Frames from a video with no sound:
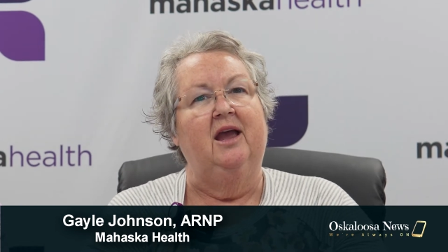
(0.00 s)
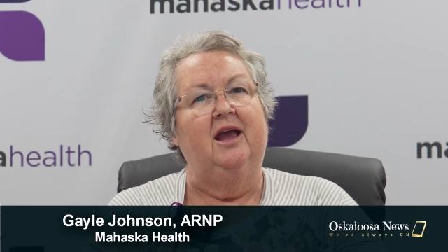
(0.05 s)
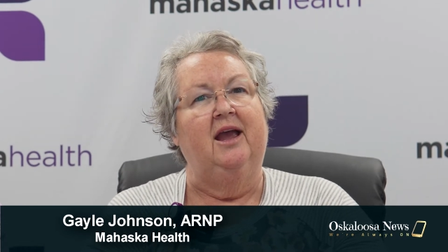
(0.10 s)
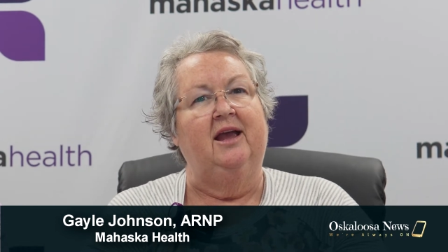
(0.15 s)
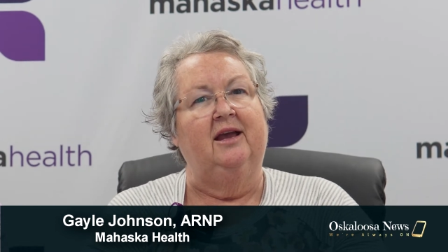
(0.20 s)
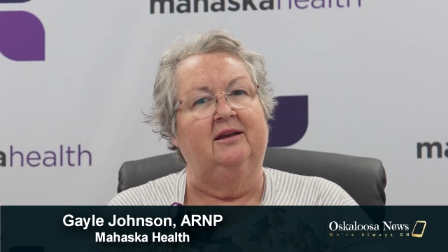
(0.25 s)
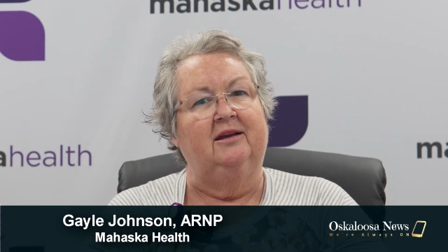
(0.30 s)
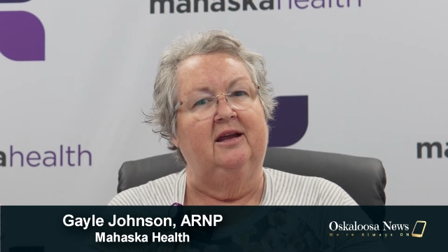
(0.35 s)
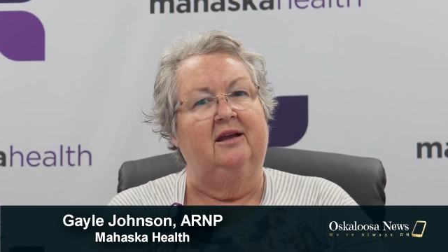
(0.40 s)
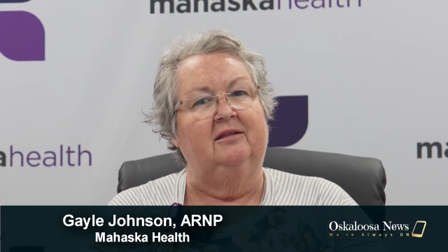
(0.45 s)

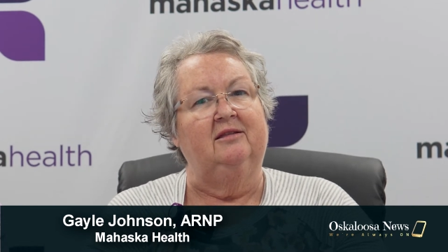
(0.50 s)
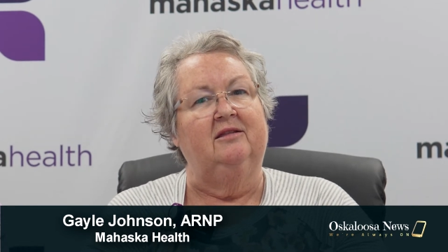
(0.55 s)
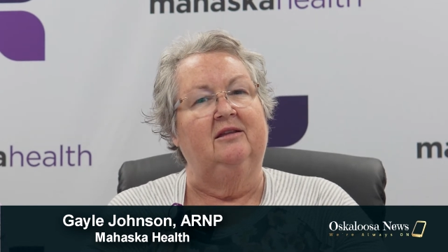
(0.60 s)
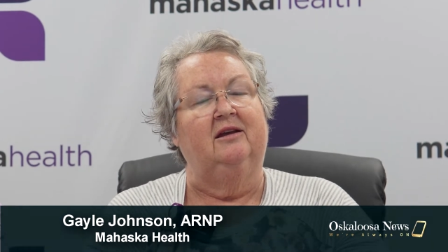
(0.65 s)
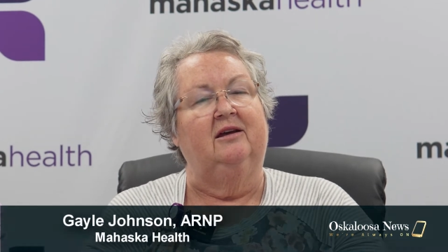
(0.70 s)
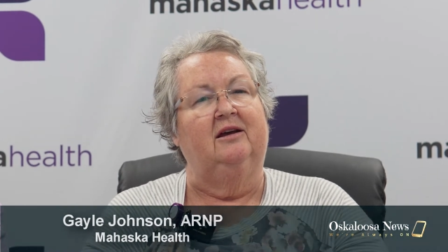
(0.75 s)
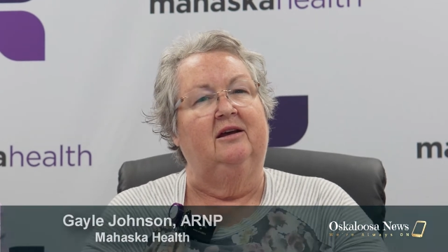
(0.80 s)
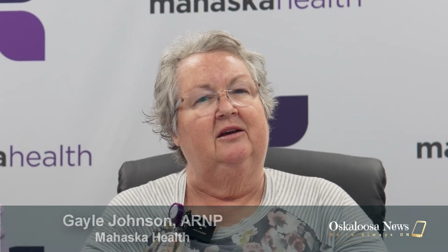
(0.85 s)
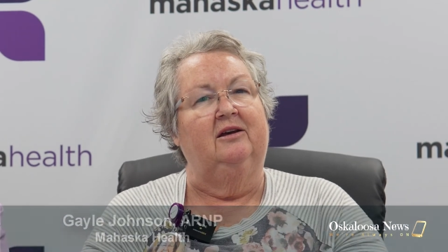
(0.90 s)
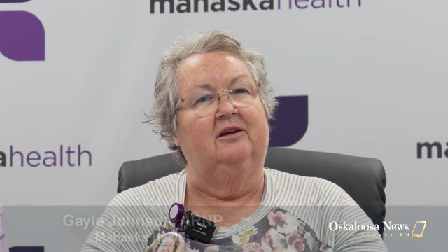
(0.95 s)
and at
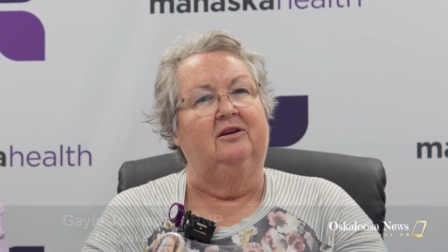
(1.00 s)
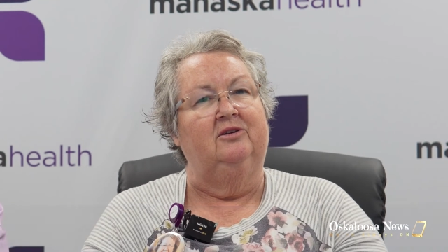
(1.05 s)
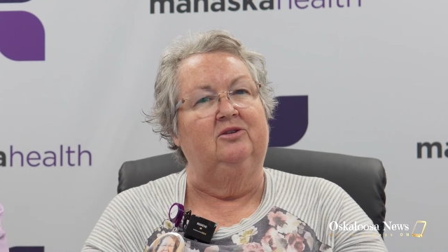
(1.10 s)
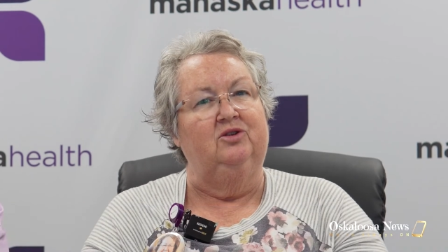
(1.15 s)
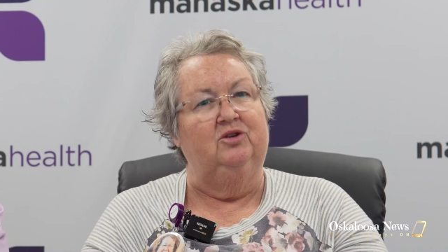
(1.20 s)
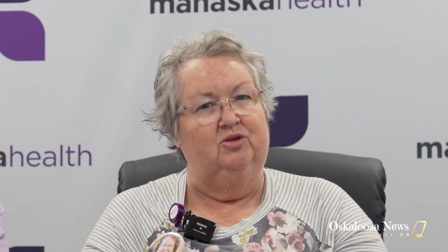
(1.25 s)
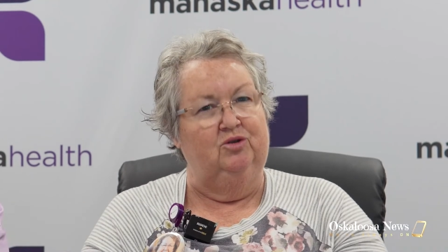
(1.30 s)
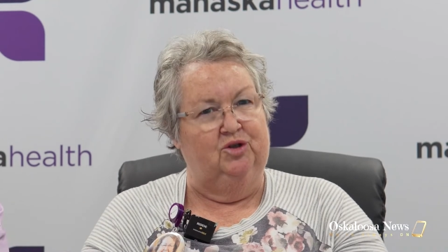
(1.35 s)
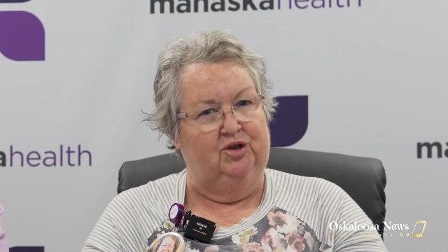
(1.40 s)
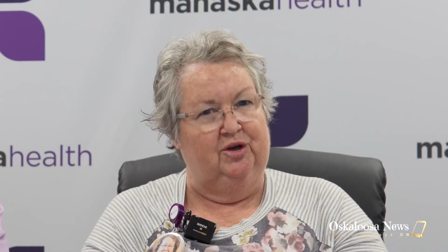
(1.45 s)
the
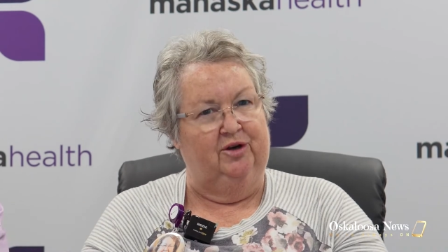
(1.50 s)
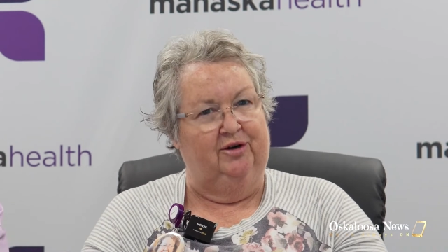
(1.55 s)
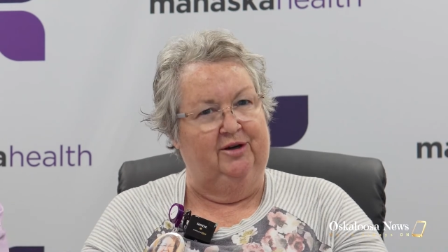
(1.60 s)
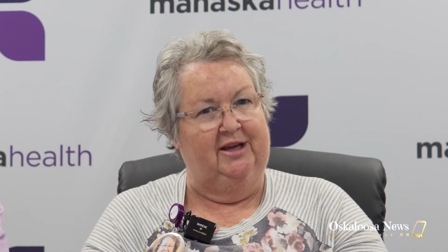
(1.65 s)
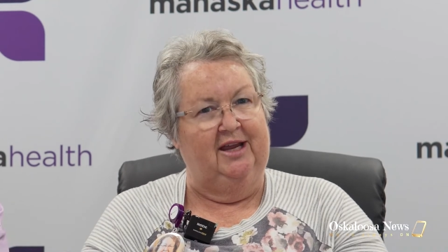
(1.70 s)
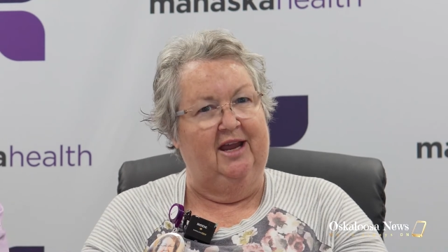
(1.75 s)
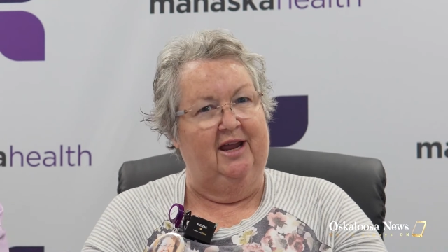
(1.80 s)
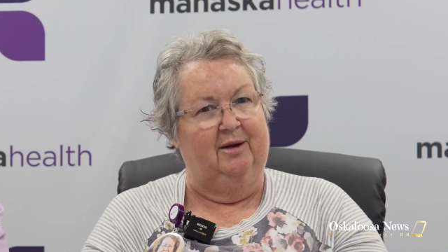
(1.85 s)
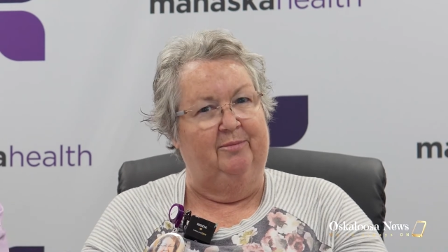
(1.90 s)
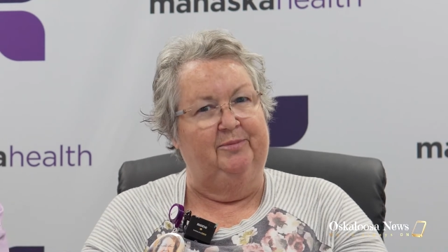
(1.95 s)
New Sharon
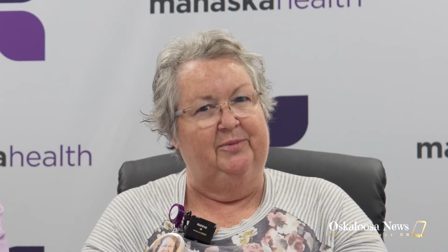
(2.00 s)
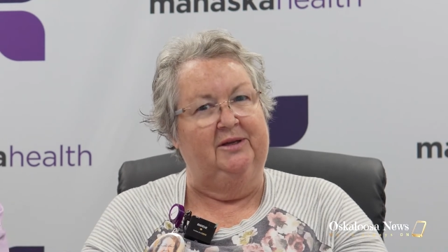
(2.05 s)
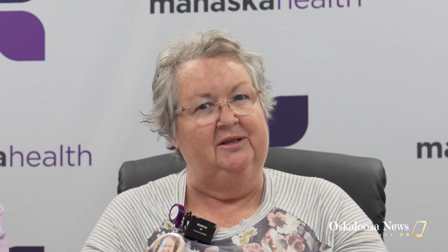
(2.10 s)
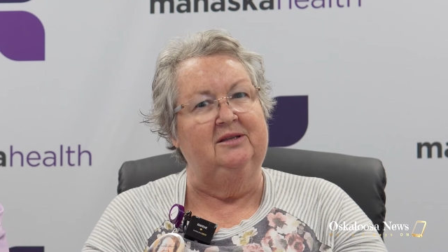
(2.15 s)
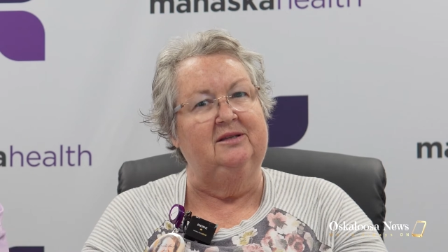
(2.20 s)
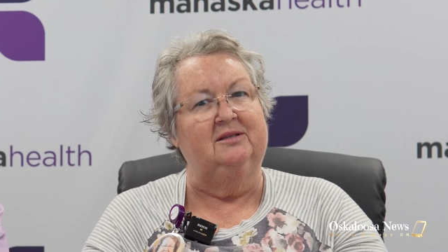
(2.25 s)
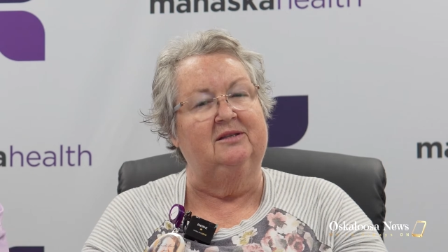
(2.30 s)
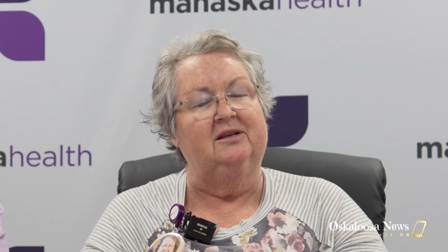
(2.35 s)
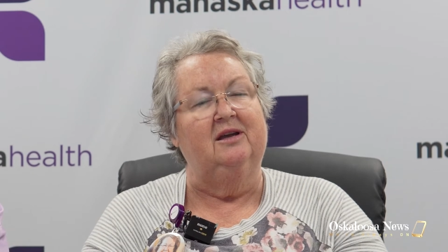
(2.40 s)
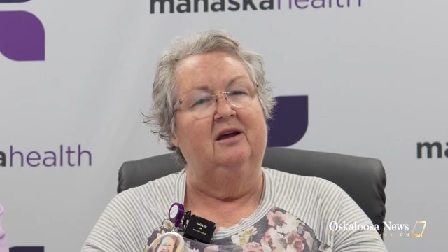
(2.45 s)

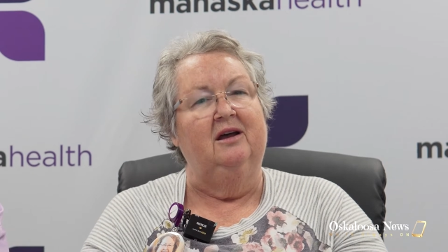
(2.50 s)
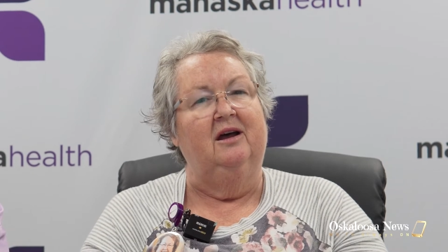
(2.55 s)
campus.